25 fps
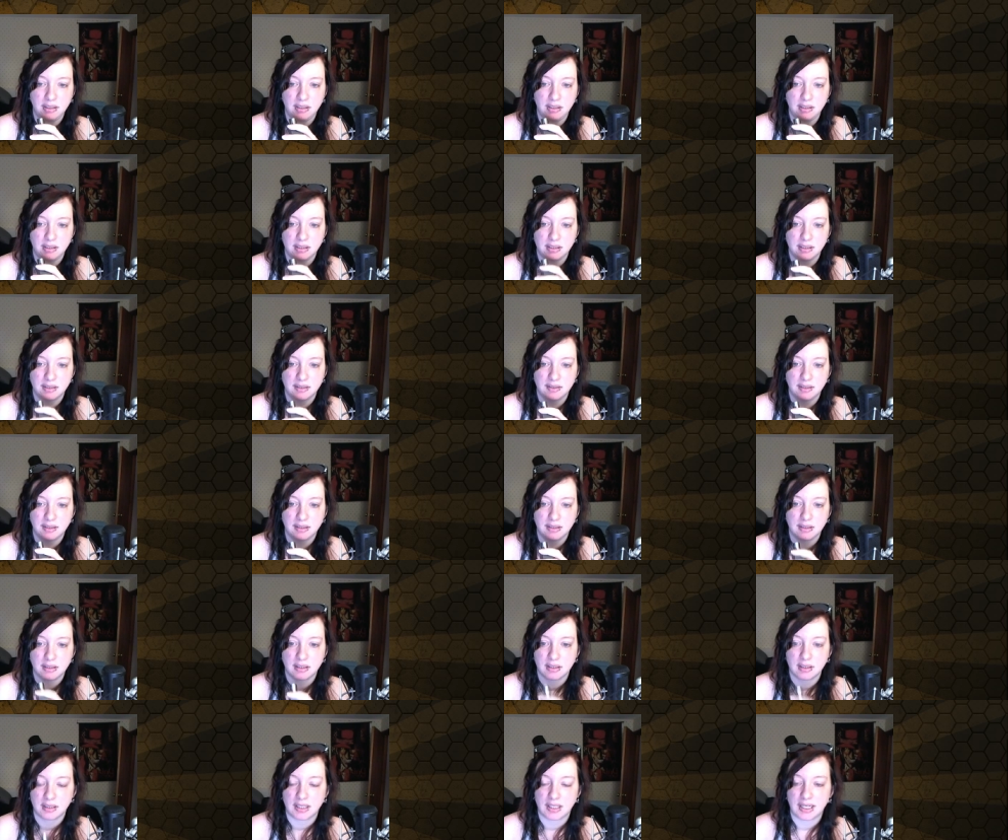because
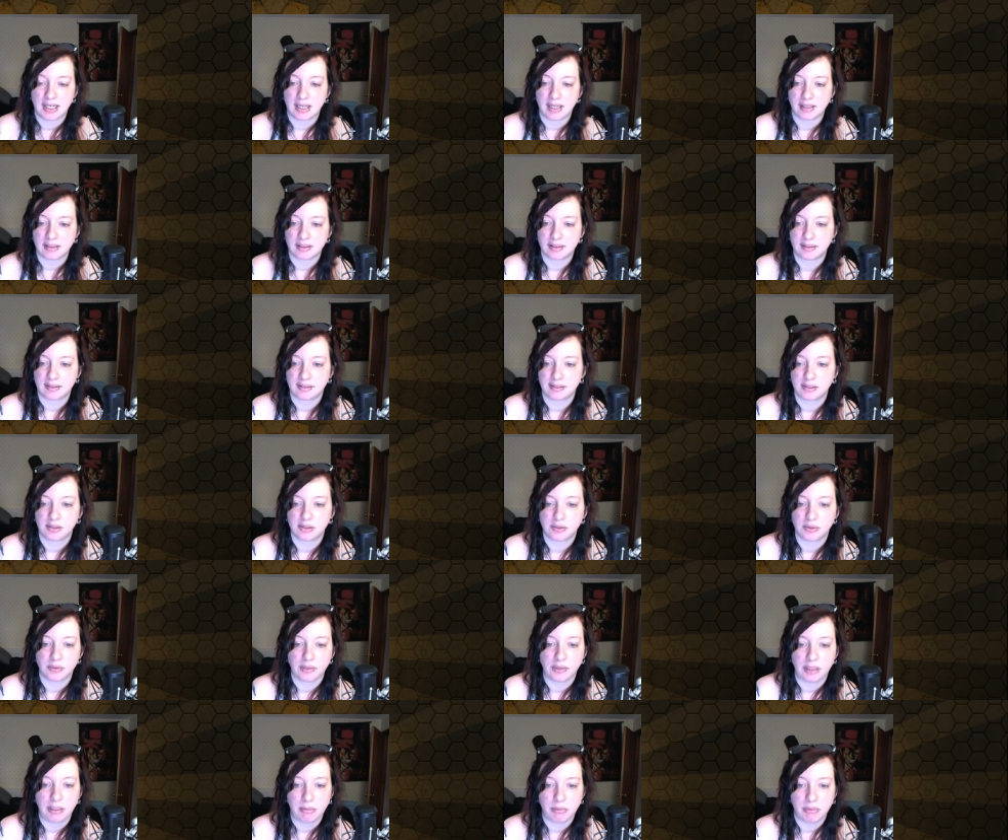it lacks
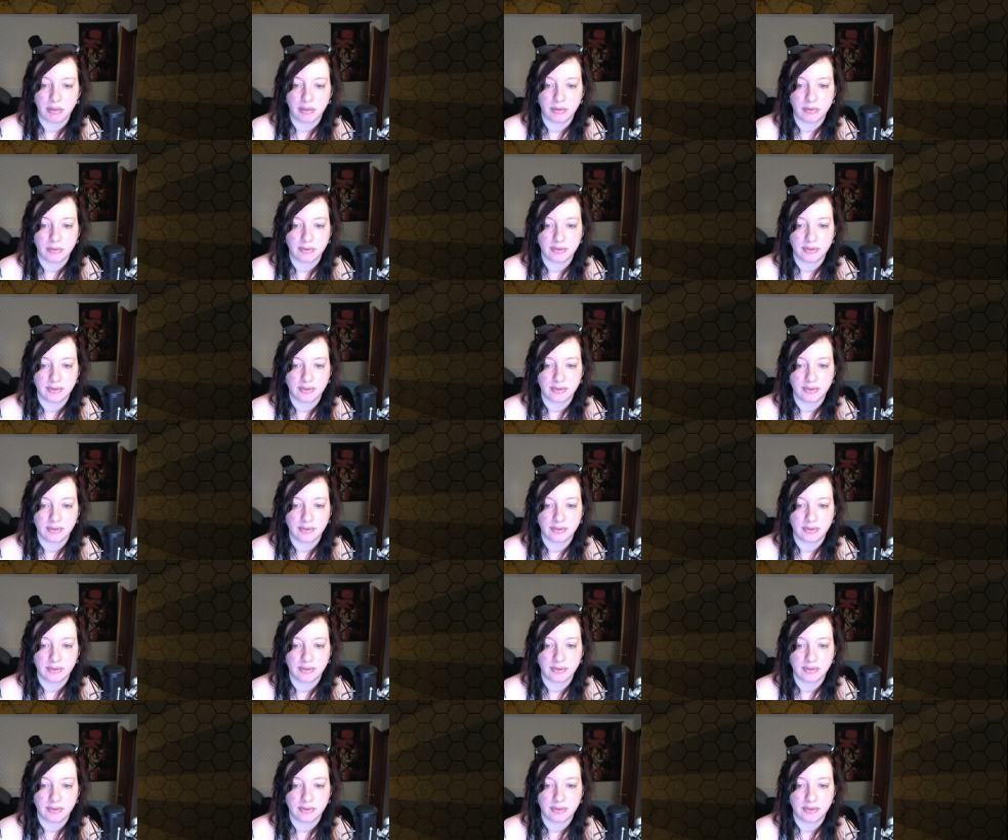cream notes.